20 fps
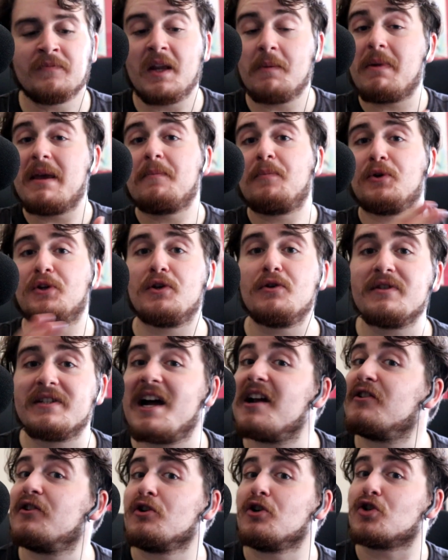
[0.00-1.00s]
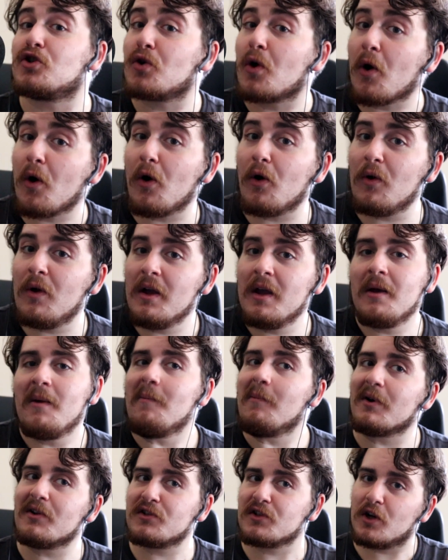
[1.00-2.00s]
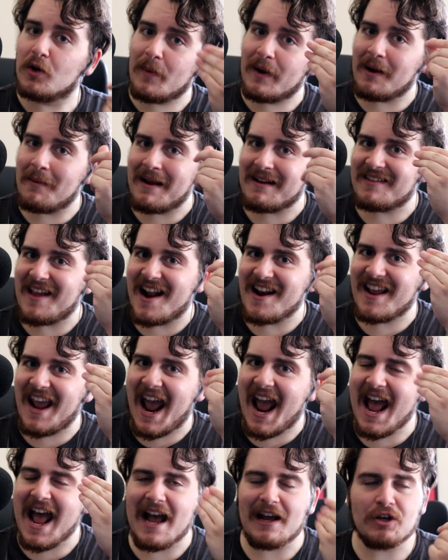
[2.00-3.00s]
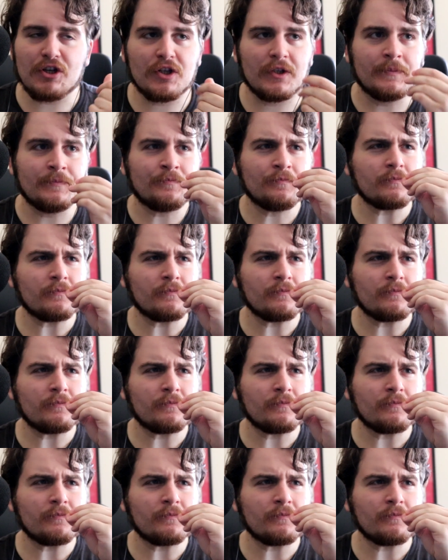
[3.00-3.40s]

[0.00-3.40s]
People use that to troll, but it's a good way to make that cash.